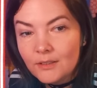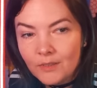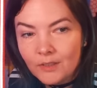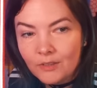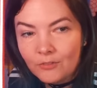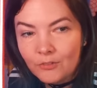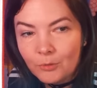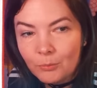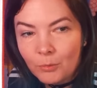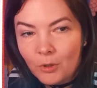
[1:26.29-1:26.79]

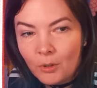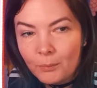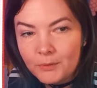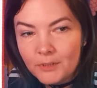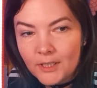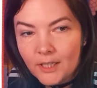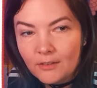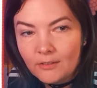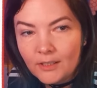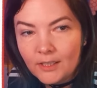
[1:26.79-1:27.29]
If you pop
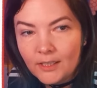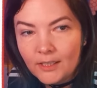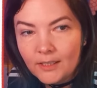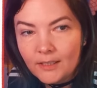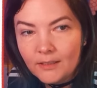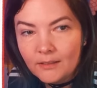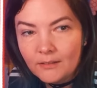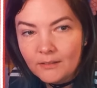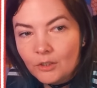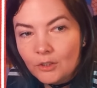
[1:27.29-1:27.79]
down
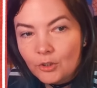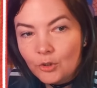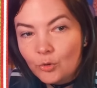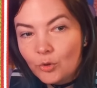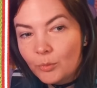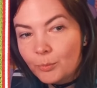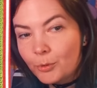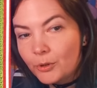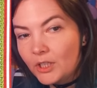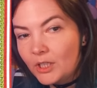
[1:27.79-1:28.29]
here, you
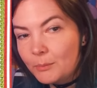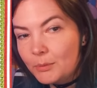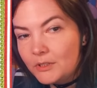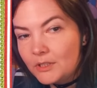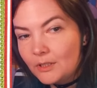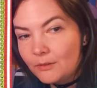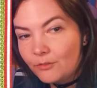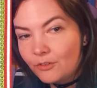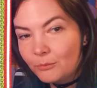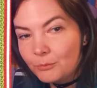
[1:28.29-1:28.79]
are
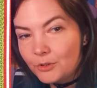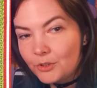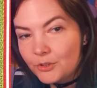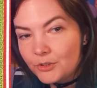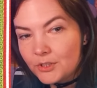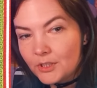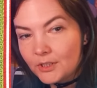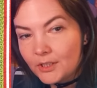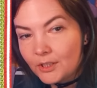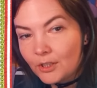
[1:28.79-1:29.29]
prohibited from
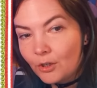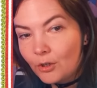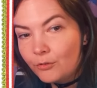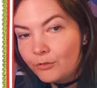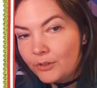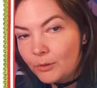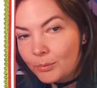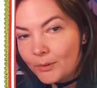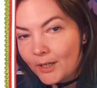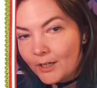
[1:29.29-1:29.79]
using the
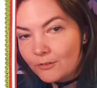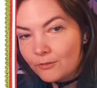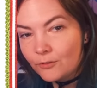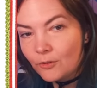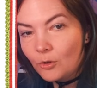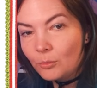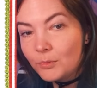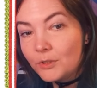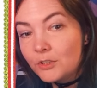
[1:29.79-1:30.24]
Ko-fi platform,